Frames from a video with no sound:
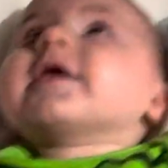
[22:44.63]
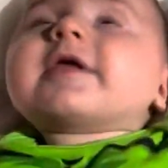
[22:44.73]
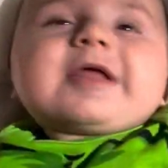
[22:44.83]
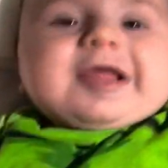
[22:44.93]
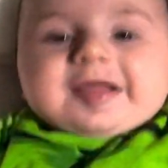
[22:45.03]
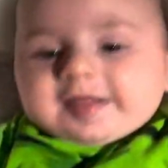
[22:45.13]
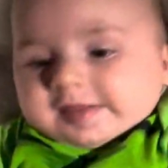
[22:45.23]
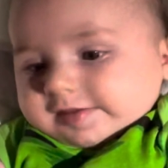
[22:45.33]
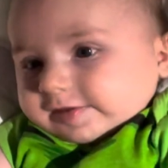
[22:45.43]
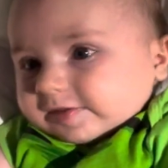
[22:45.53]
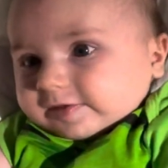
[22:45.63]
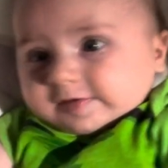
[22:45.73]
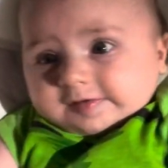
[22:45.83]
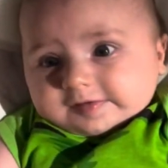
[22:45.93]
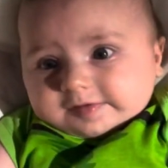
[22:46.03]
He's wanting to
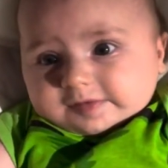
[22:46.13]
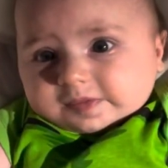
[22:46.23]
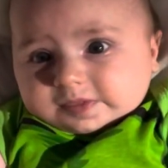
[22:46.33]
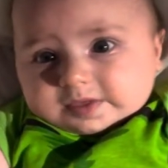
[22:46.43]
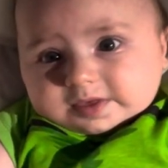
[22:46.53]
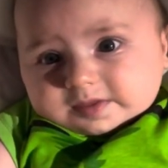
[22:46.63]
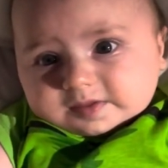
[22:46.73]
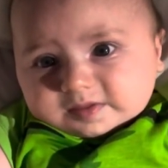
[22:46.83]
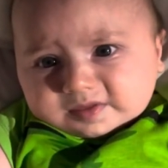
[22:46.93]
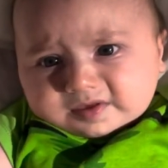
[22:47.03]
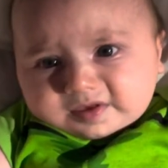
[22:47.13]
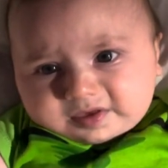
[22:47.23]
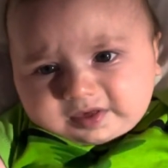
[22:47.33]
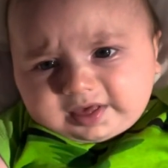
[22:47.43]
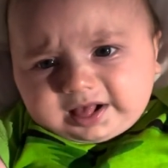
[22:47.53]
talk. Oh, you
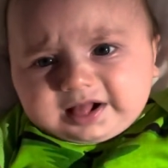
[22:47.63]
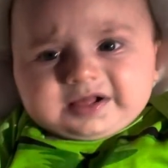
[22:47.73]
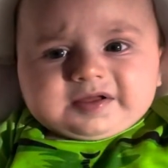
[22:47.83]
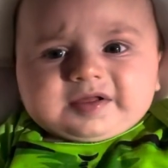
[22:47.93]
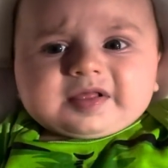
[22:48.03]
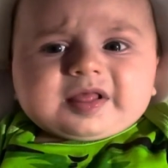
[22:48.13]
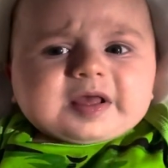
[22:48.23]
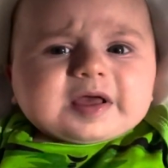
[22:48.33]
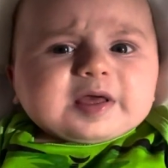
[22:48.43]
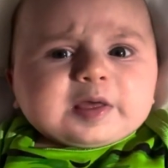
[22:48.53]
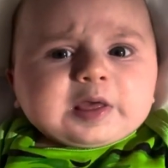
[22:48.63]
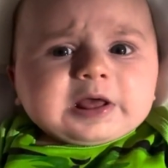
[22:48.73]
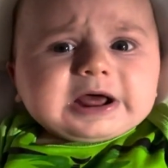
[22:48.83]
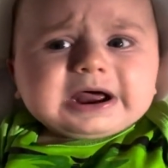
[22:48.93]
fell off the MIMOS pillow.